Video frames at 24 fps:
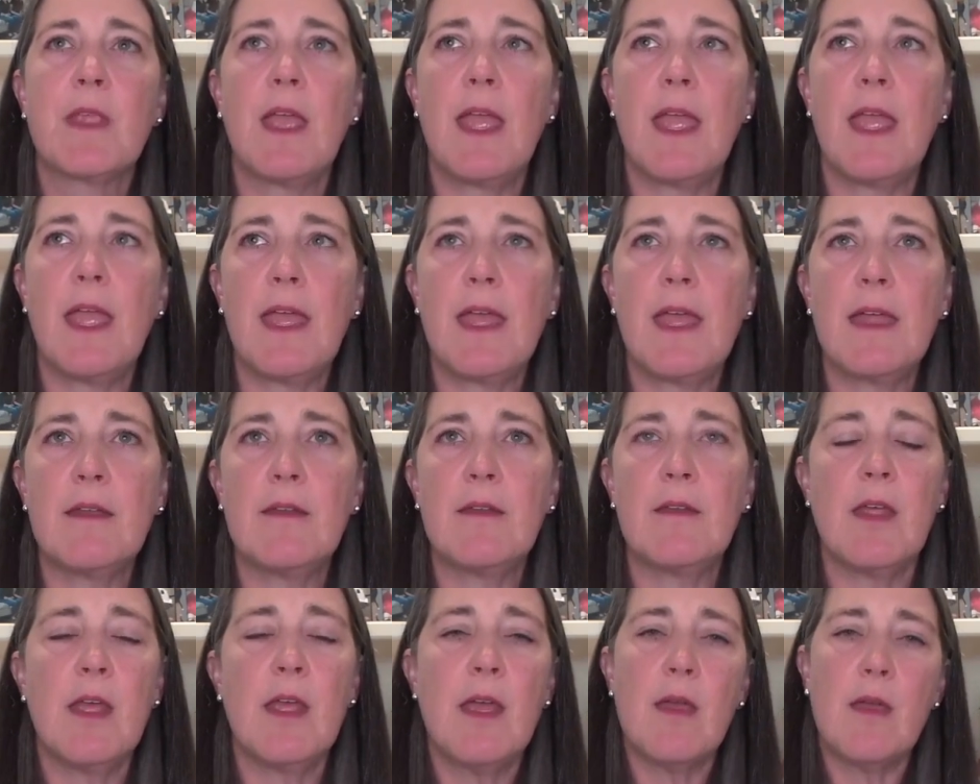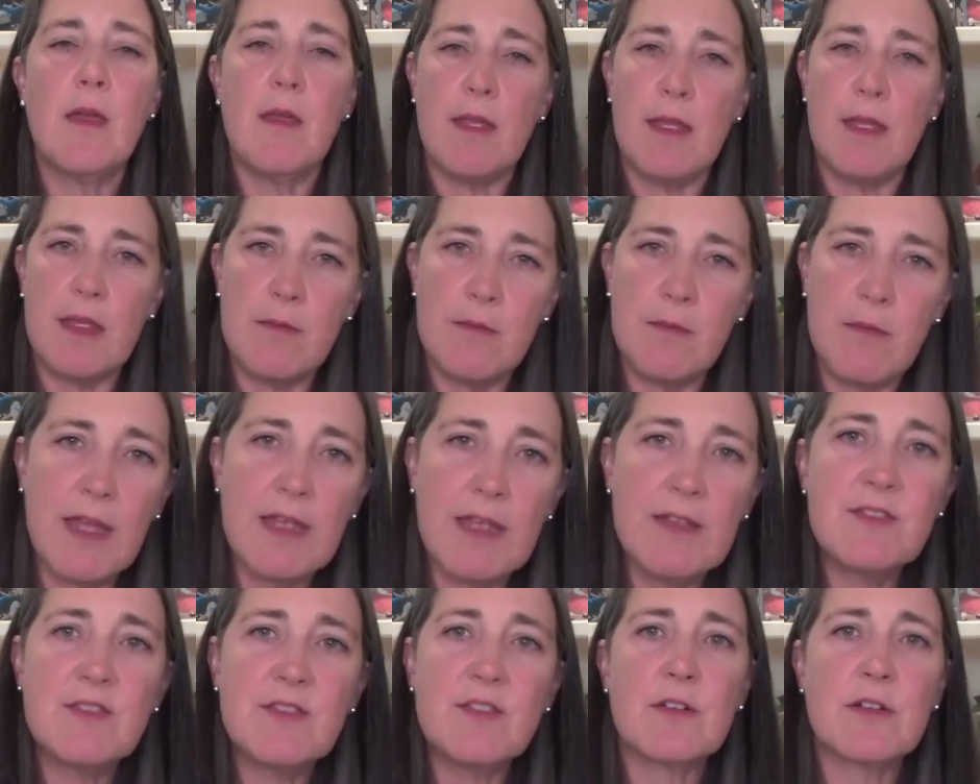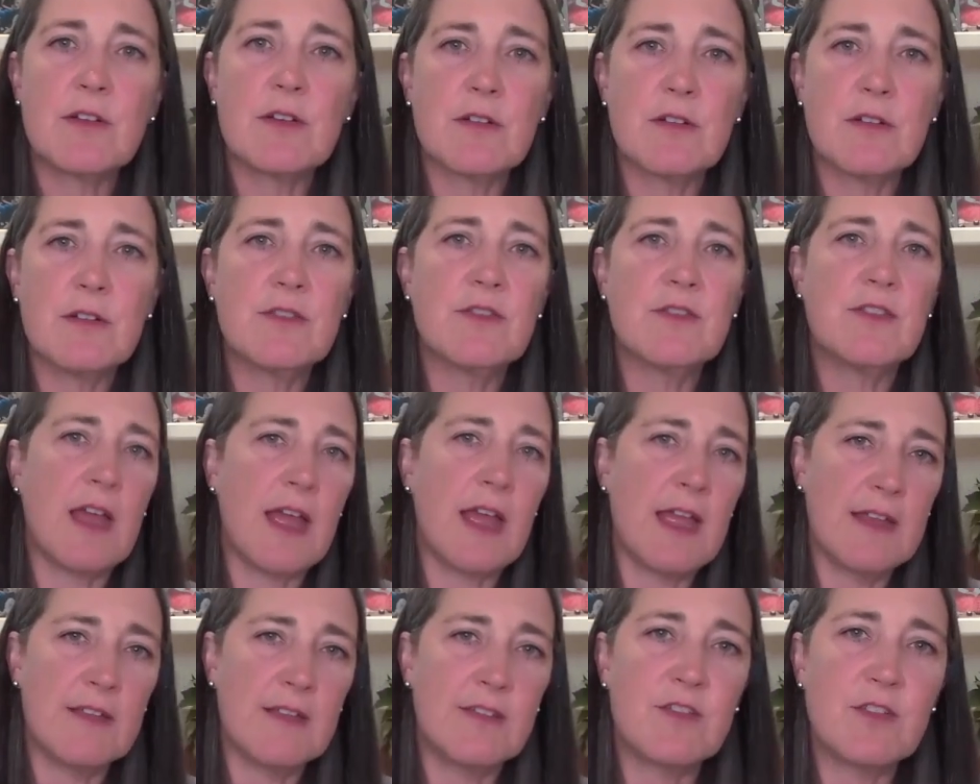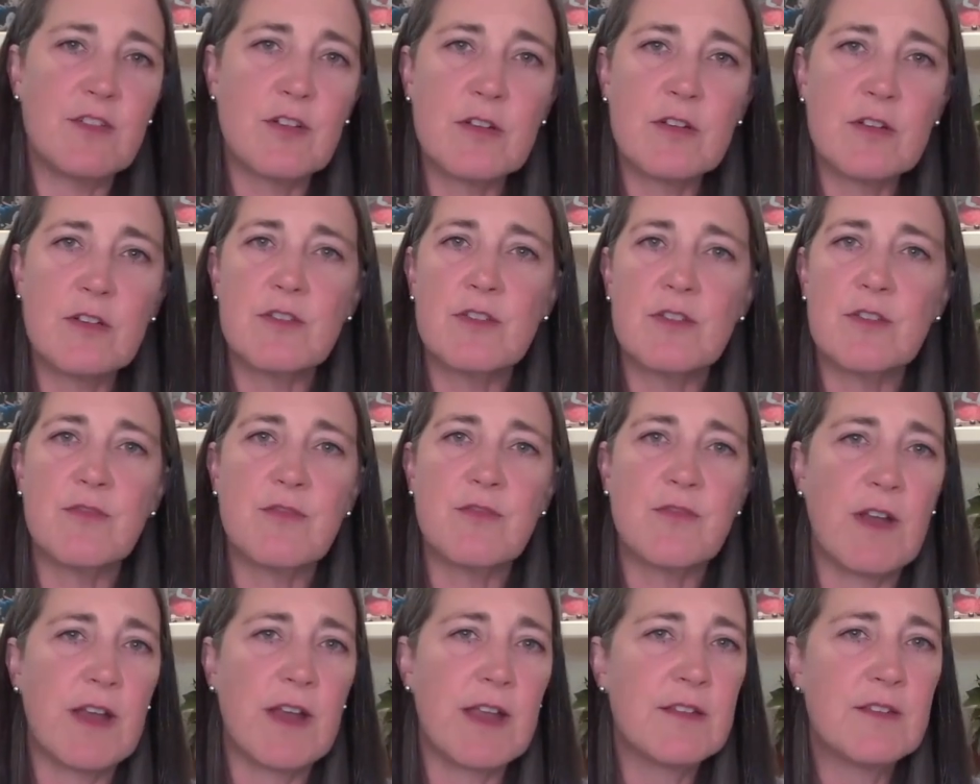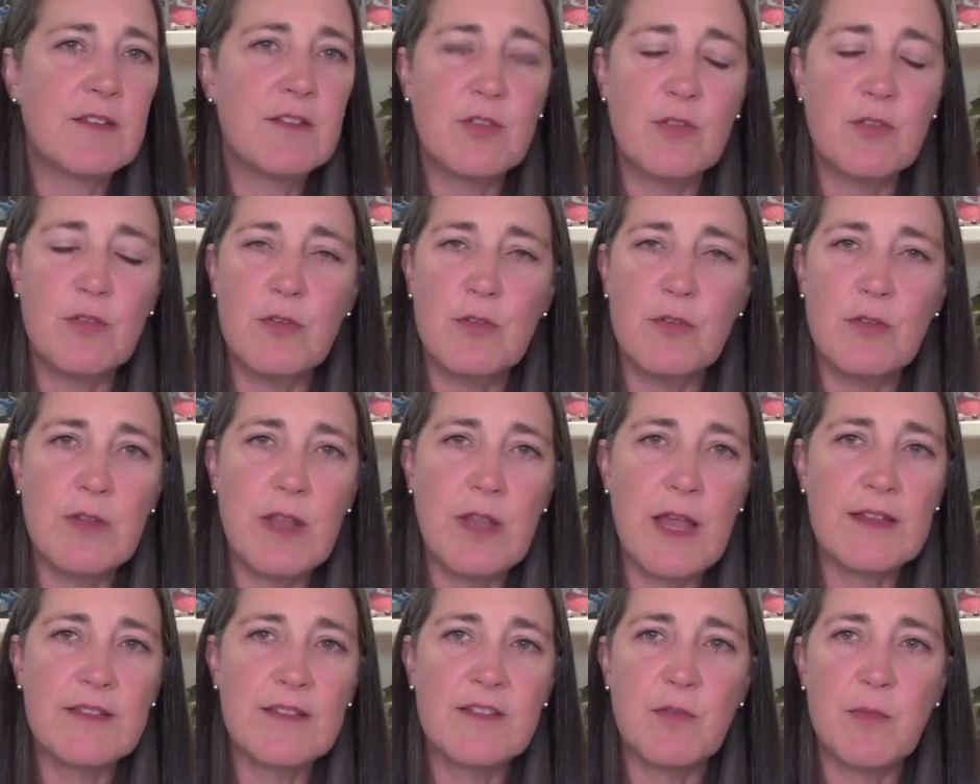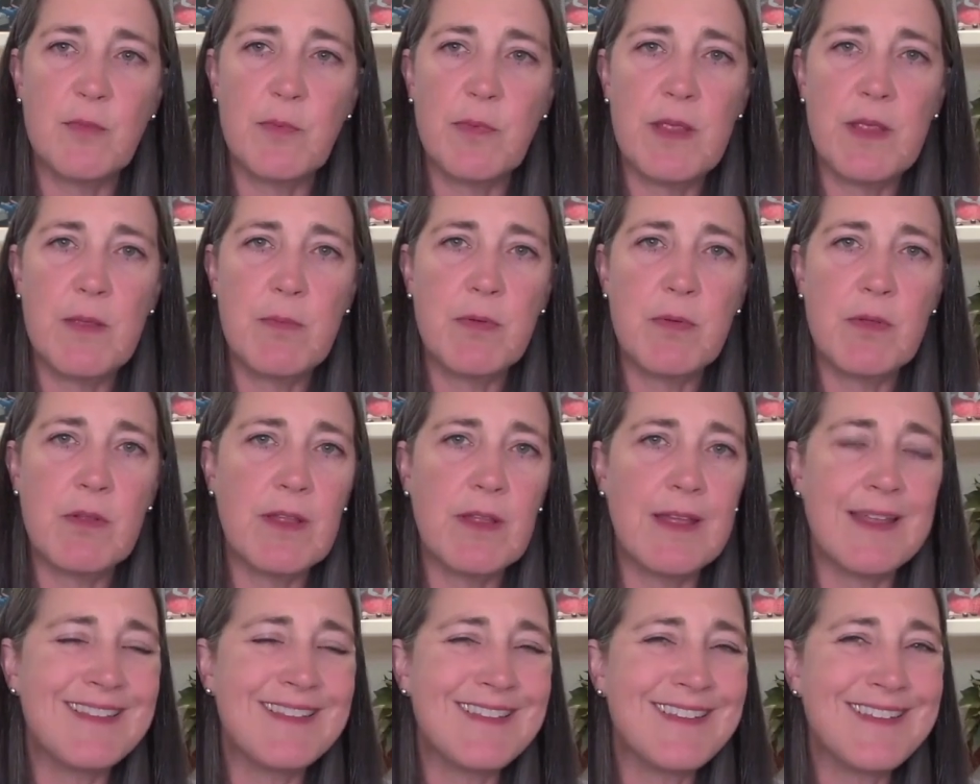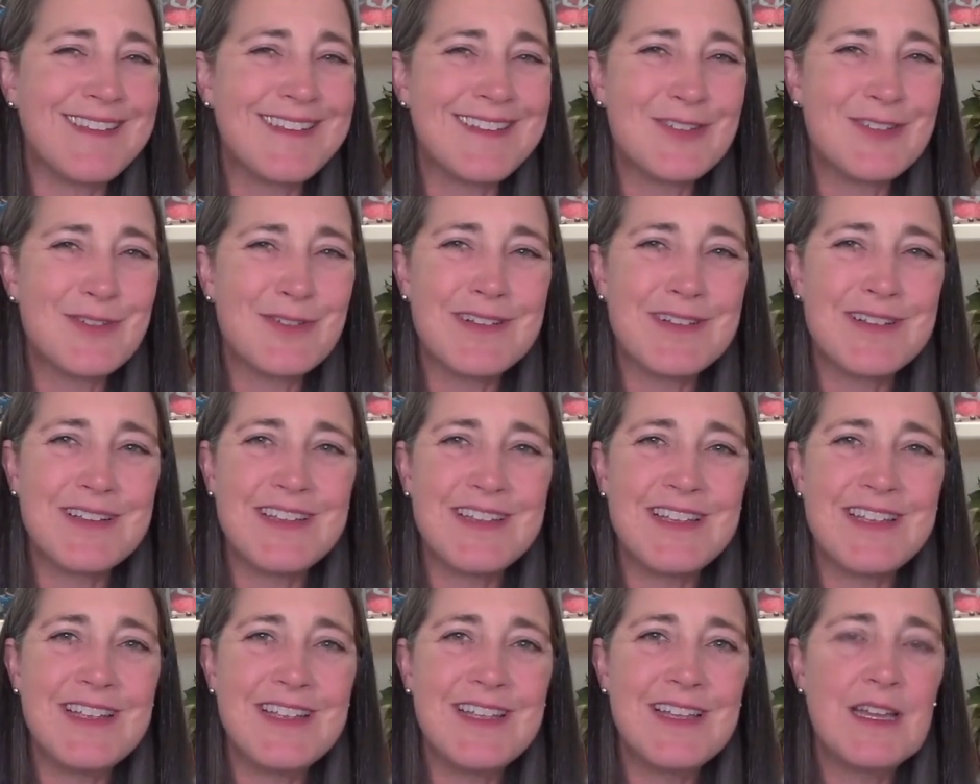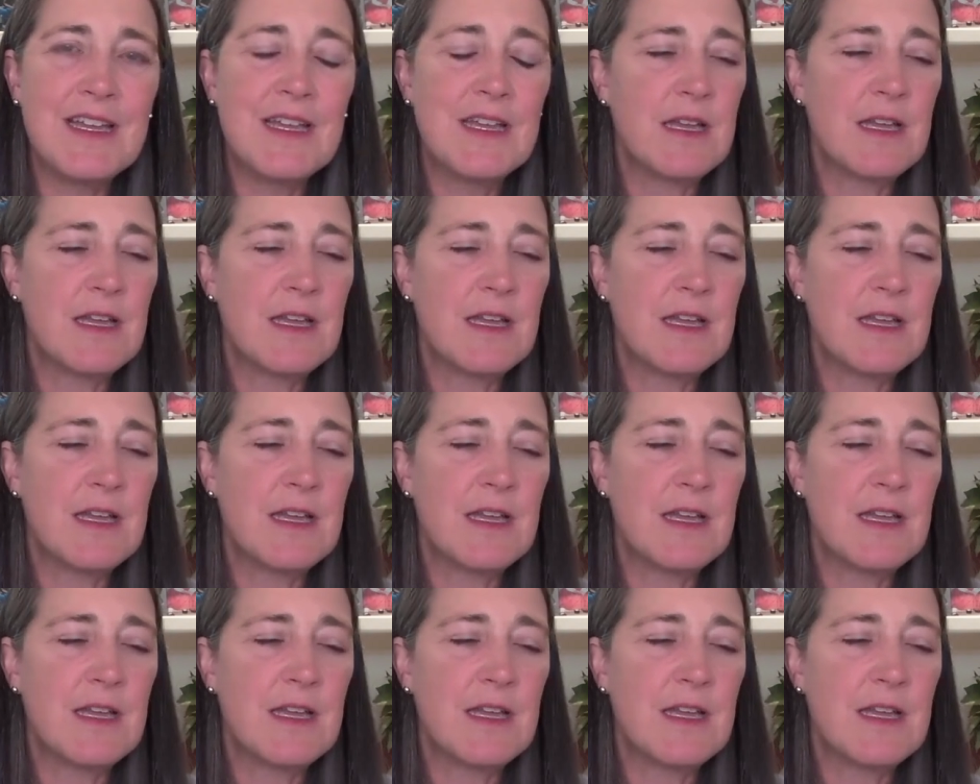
And in my circles, I had circles of friends who knew lots of people, and literally,